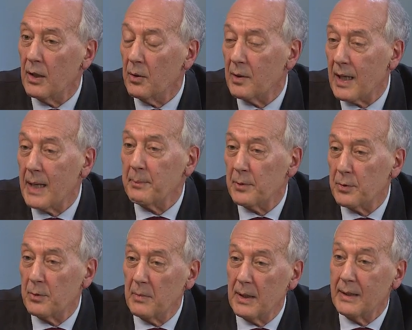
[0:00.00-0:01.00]
who come
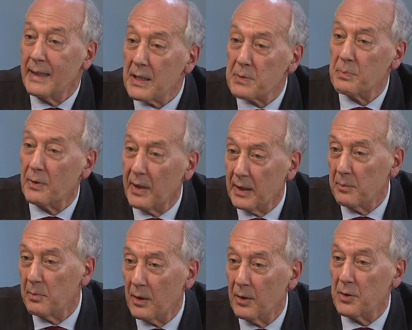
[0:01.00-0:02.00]
to me desperate
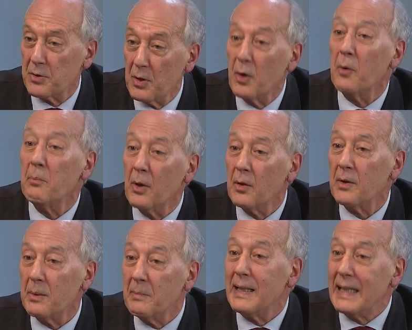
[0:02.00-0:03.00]
because
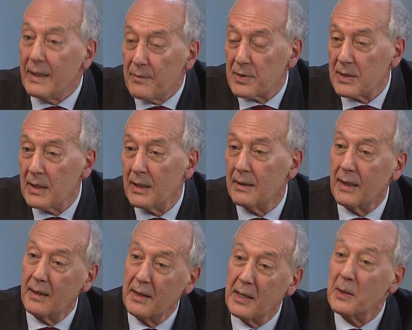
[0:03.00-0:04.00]
nobody believes
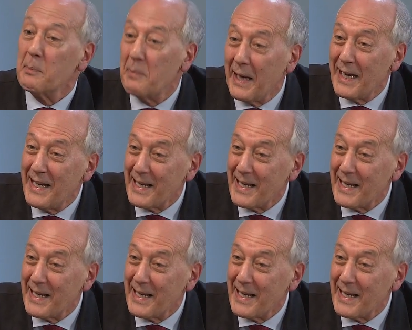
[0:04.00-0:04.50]
that, their pain